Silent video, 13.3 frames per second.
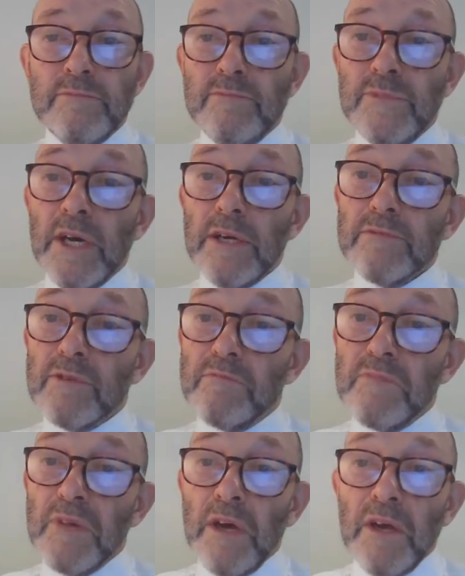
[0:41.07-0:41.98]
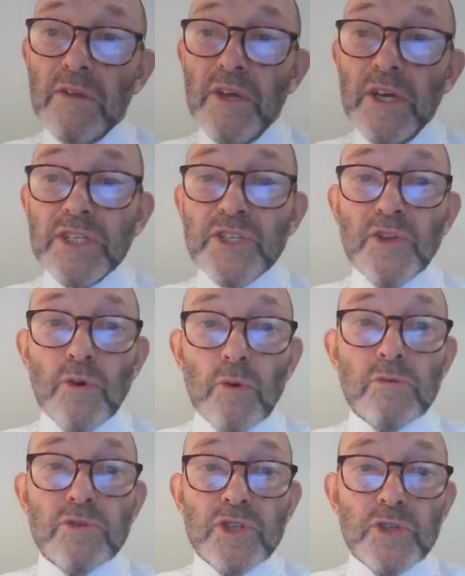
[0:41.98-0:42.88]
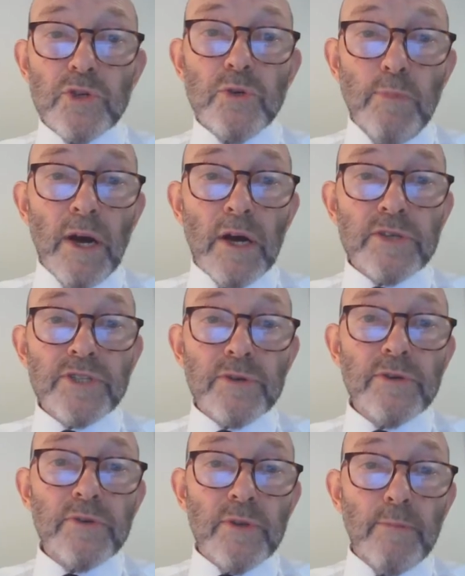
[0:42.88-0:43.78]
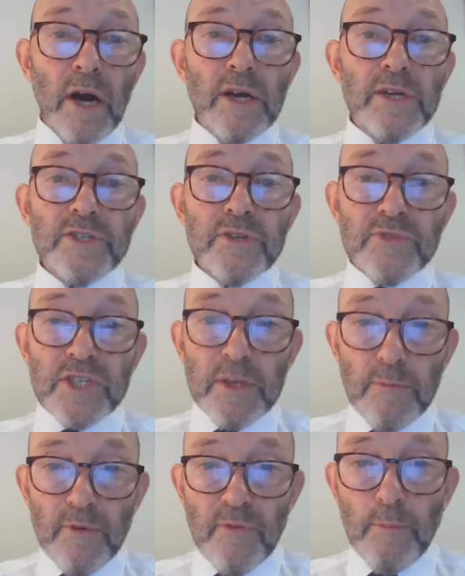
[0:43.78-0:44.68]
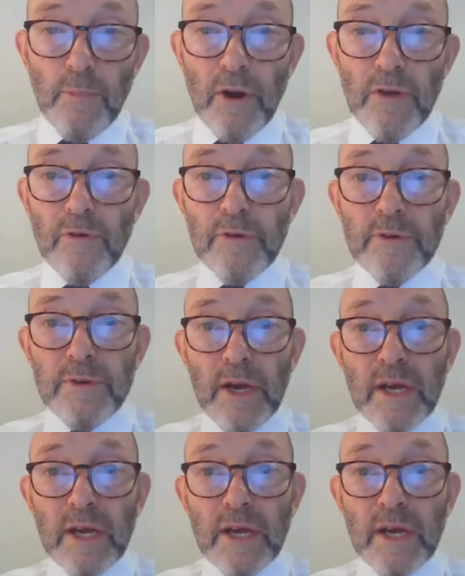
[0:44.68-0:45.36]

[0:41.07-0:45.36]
Yet these thoughts do pass through the minds of some of the brethren